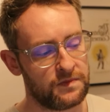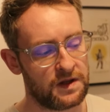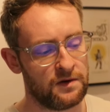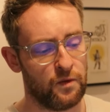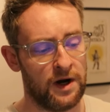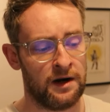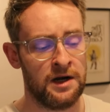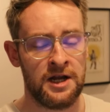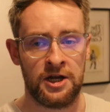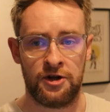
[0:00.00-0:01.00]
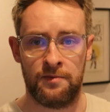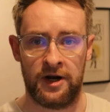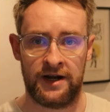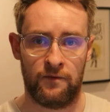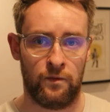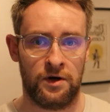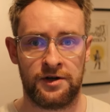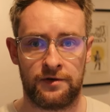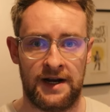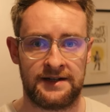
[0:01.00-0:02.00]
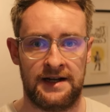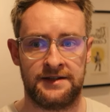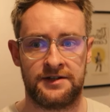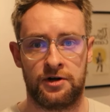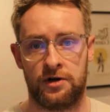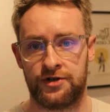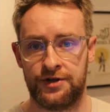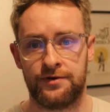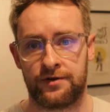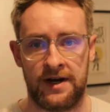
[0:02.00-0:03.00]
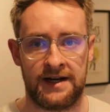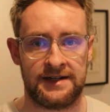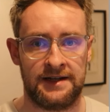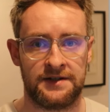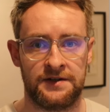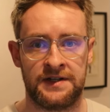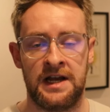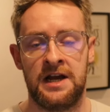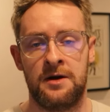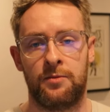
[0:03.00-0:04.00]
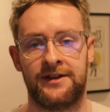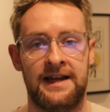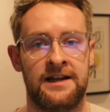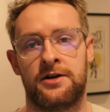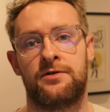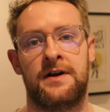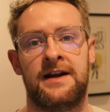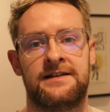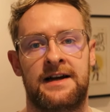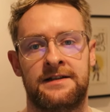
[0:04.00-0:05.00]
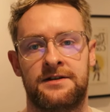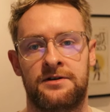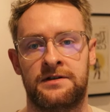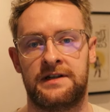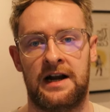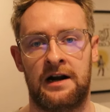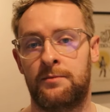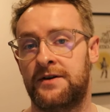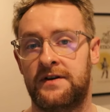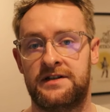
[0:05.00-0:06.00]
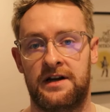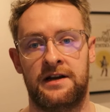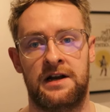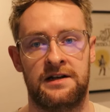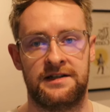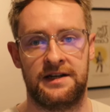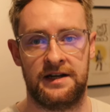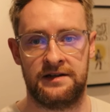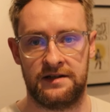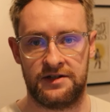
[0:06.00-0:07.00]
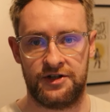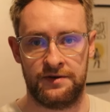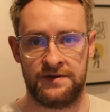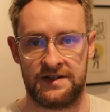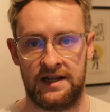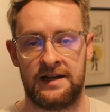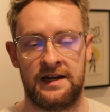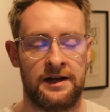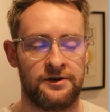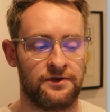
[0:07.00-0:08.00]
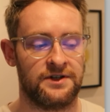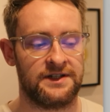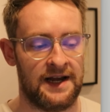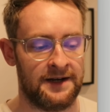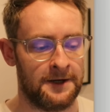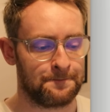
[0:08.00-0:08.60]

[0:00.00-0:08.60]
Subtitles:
where you might have 1 correct answer or 2 correct answers, but the incorrect answers are a bit of a diagnostic into the student's thinking and understanding.